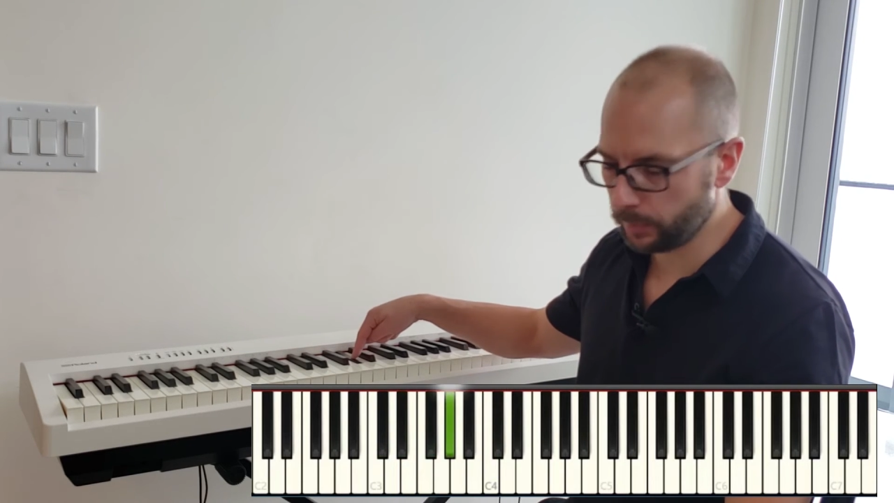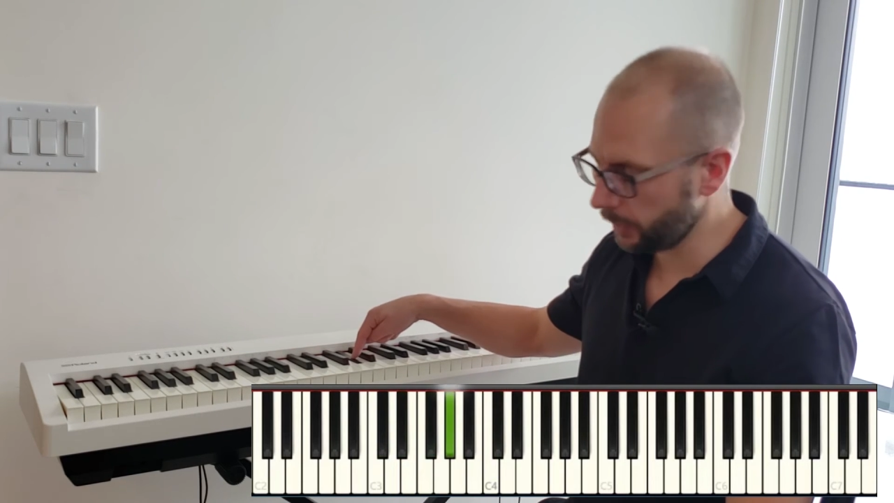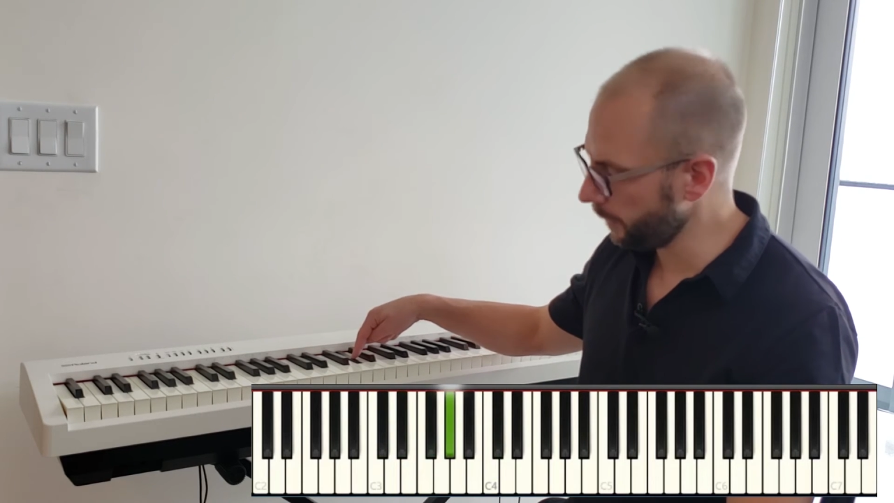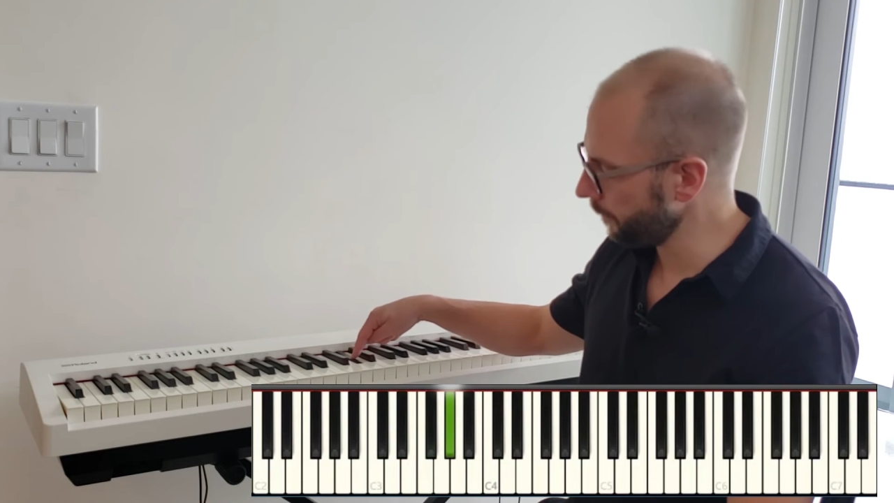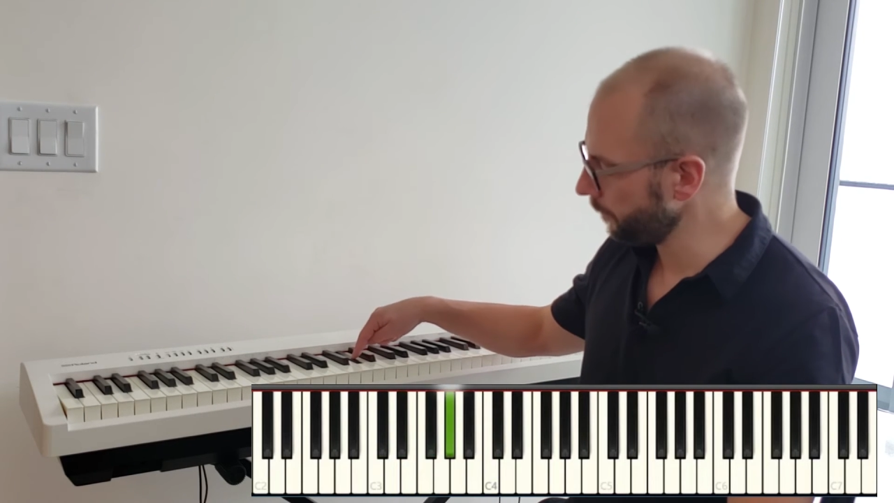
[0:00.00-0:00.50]

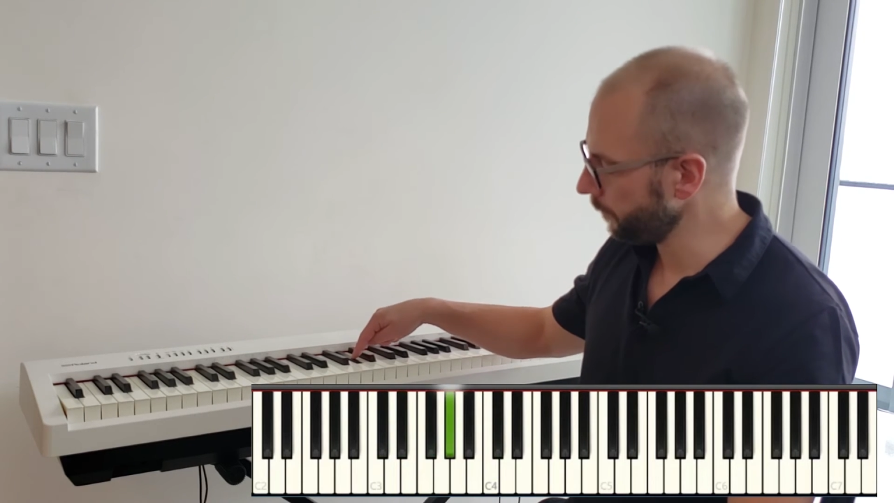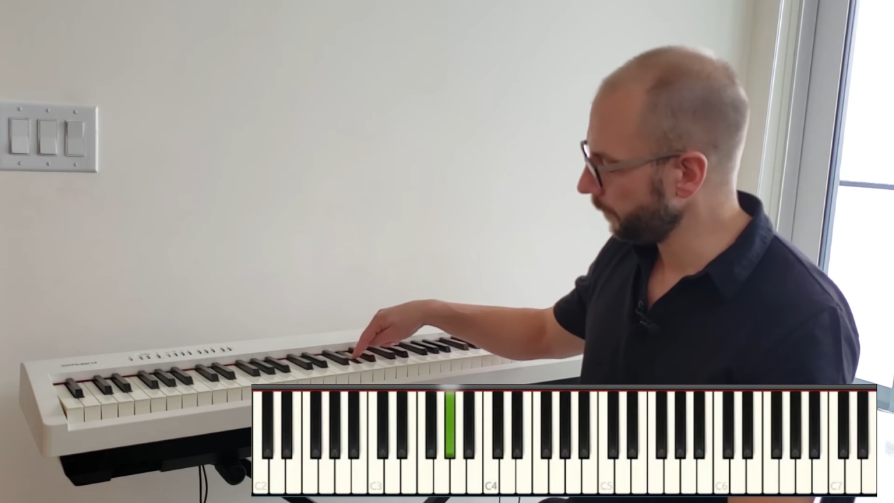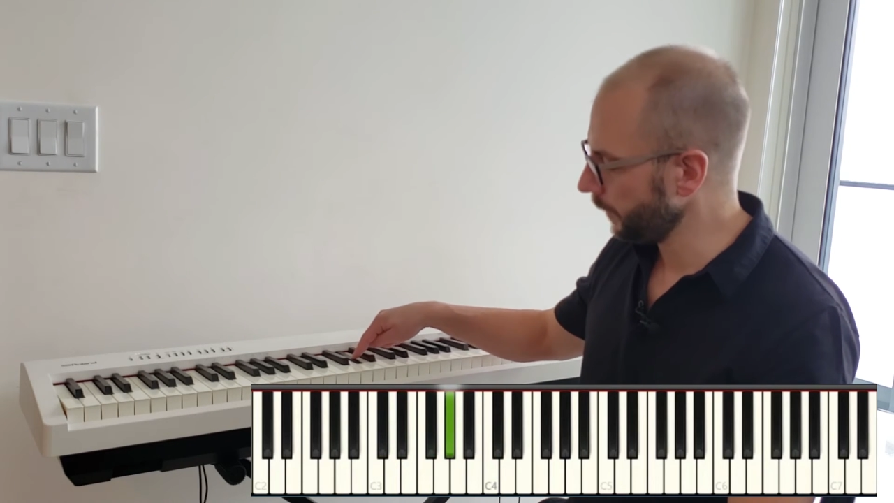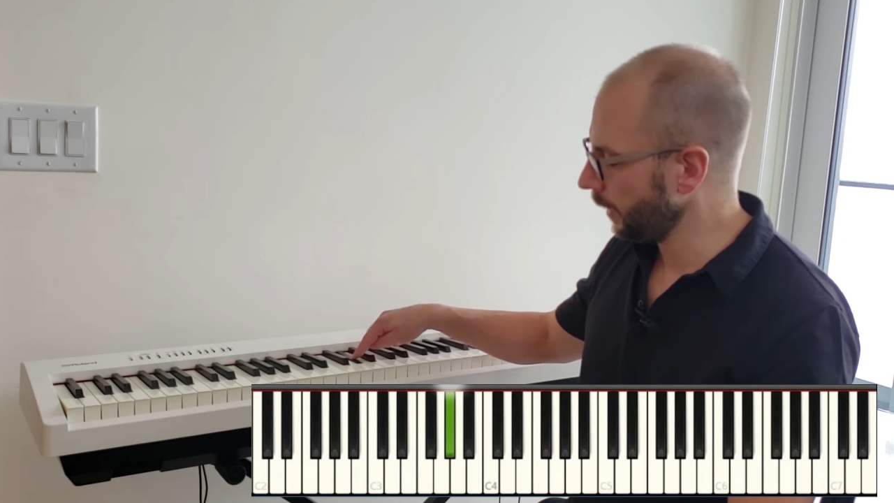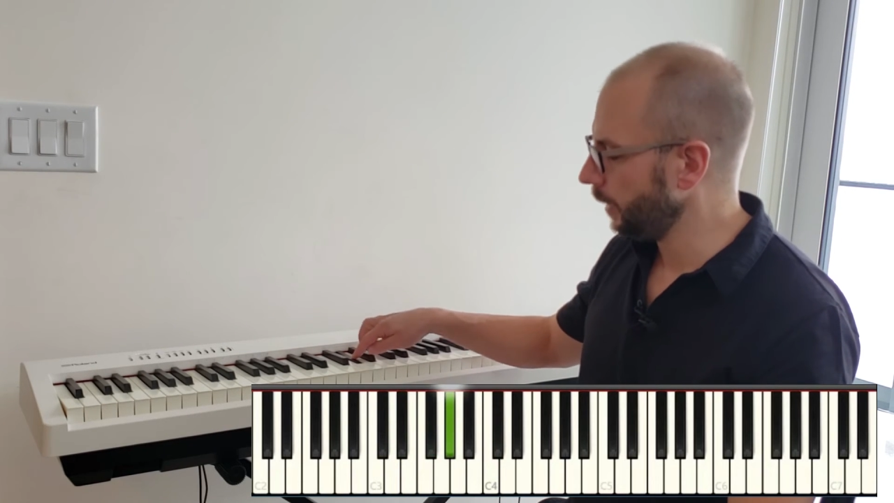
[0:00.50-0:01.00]

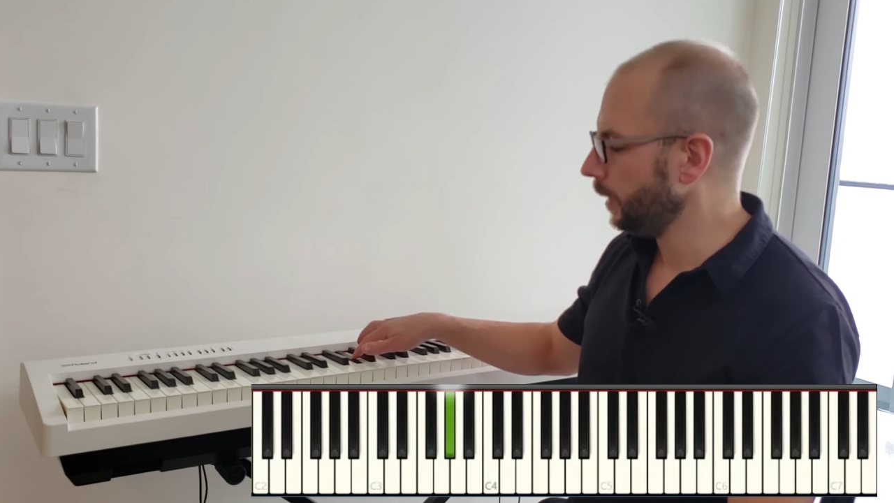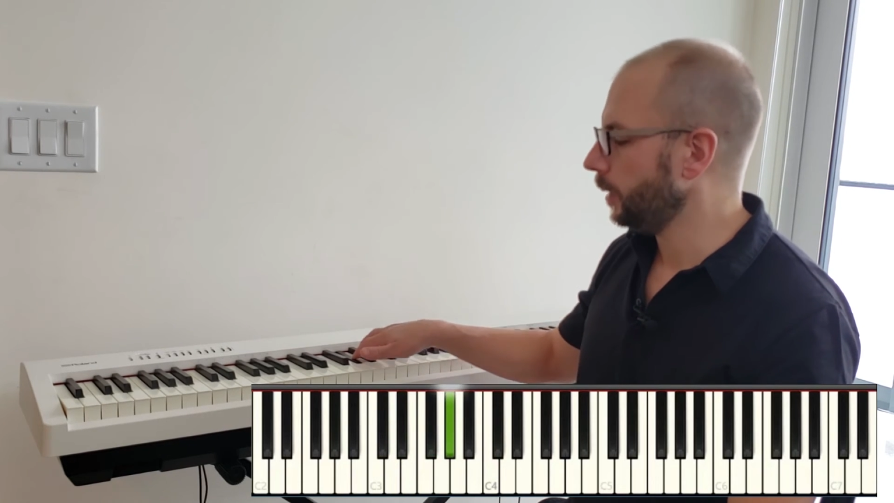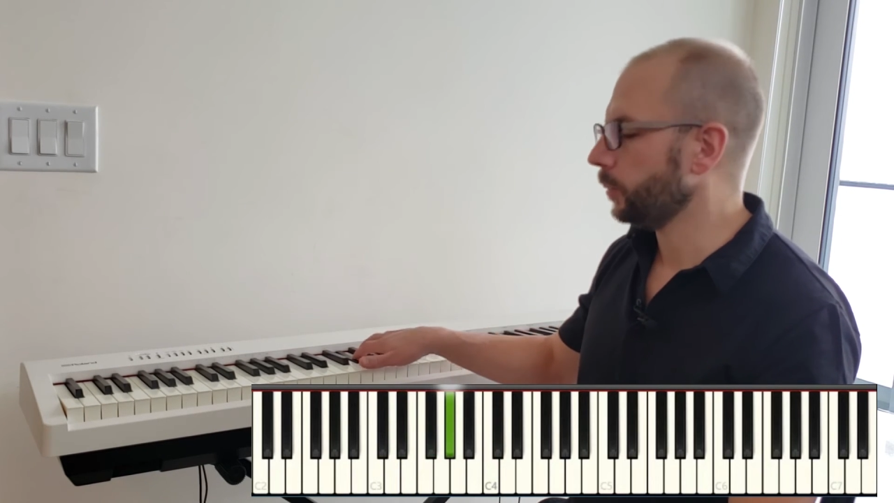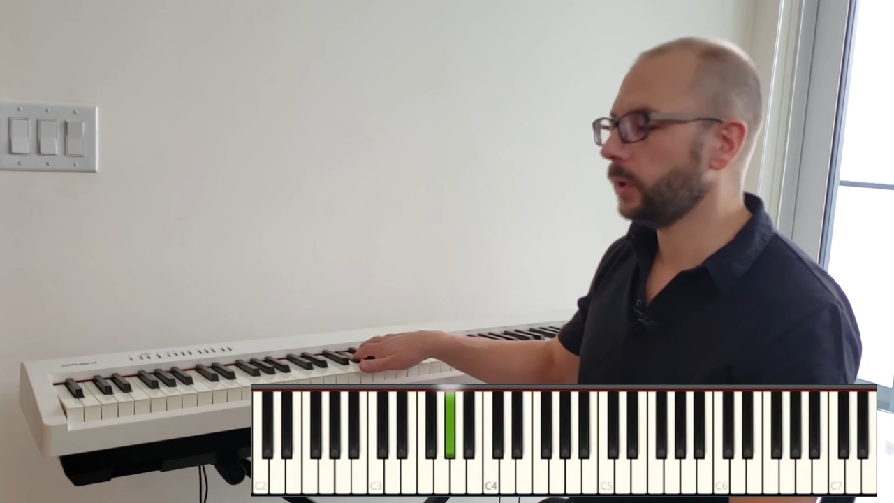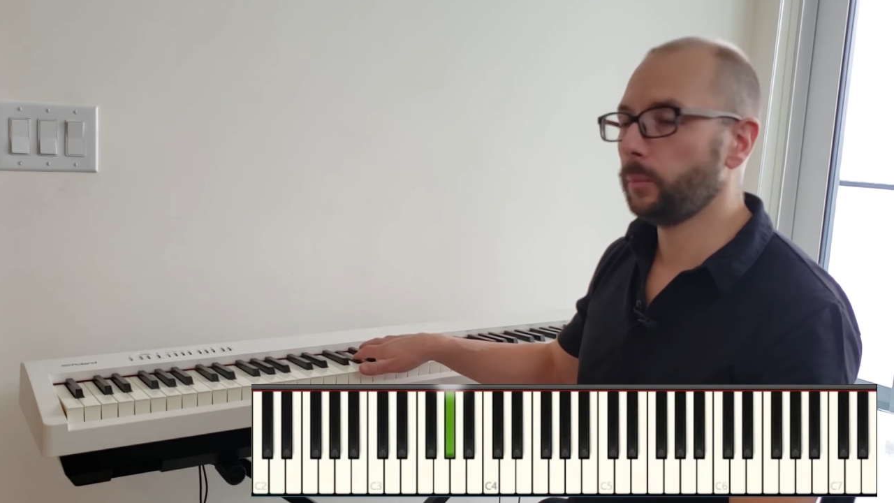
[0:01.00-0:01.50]

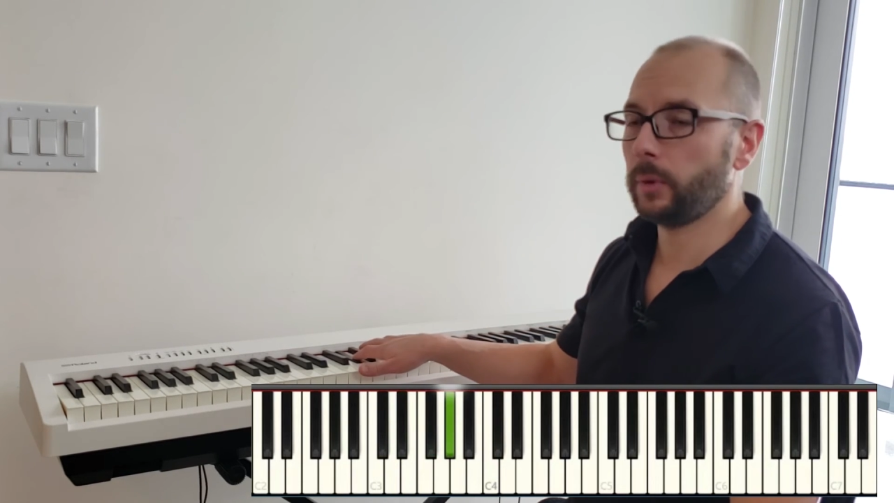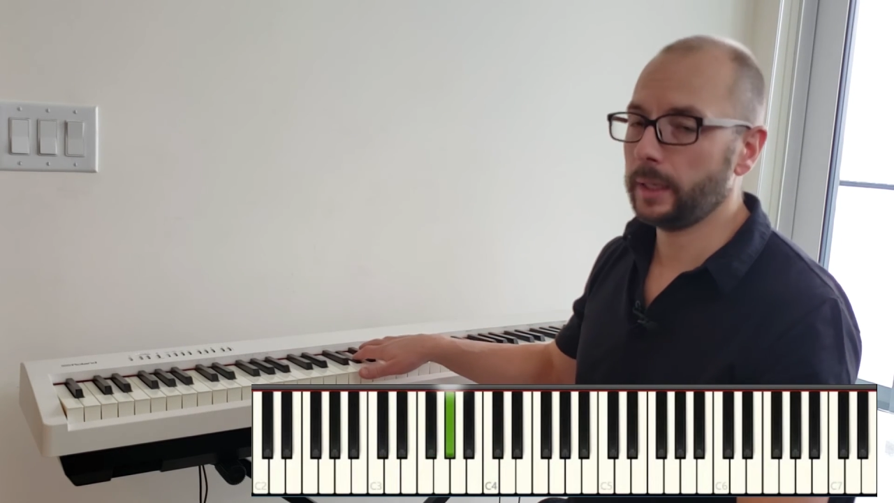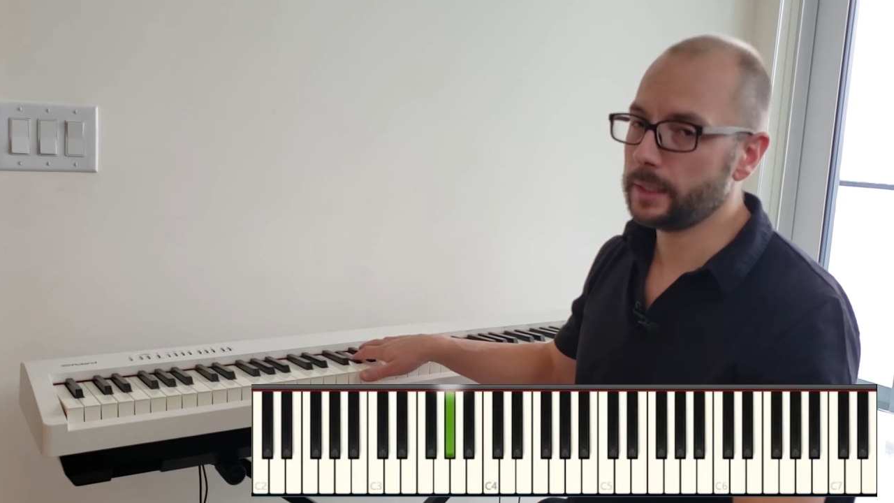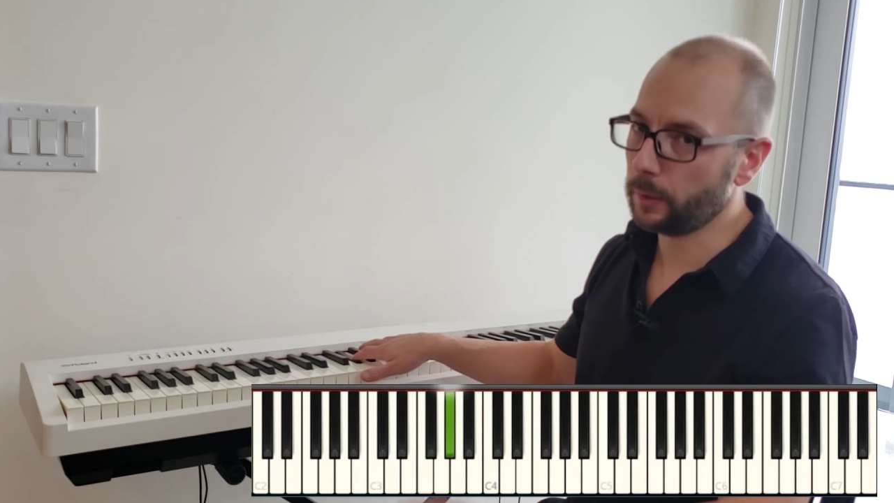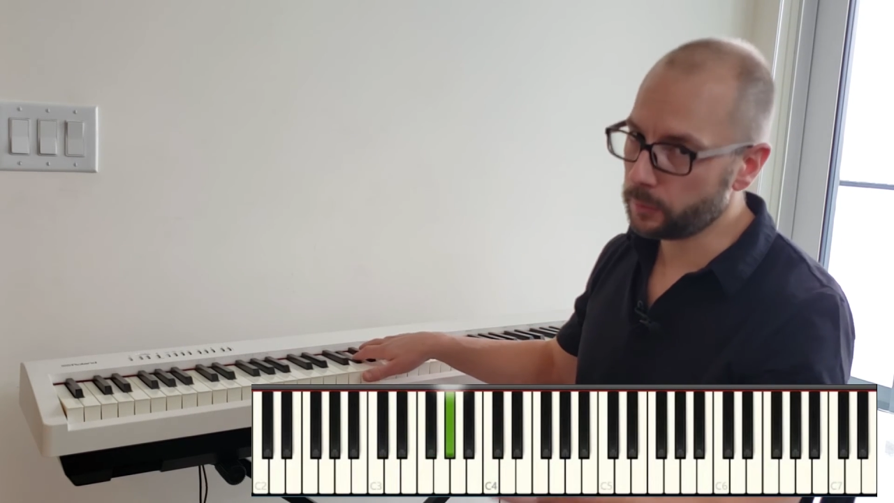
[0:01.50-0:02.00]
I'm gonna bring
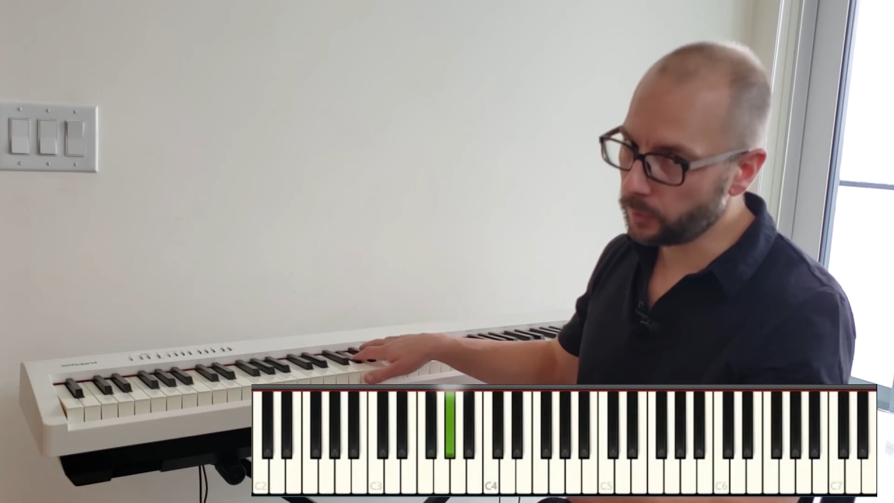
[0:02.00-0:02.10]
it down to